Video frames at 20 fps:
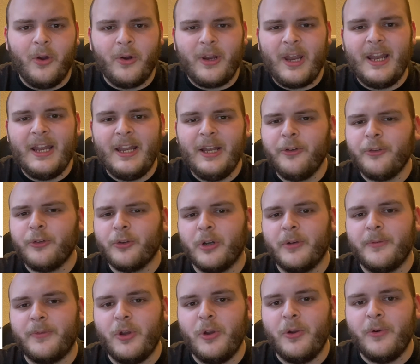Okay, here's a
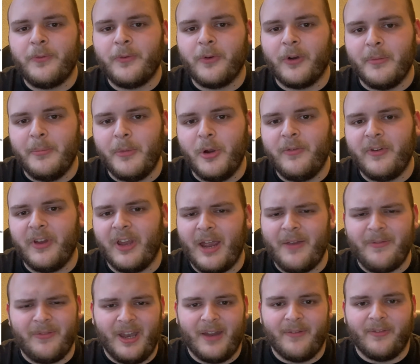review for a movie
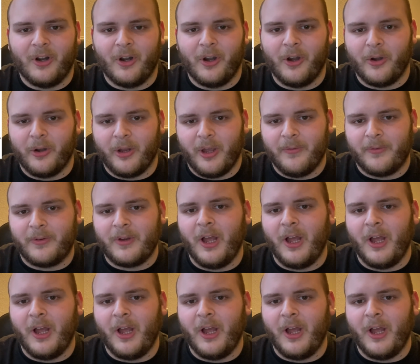I've never heard of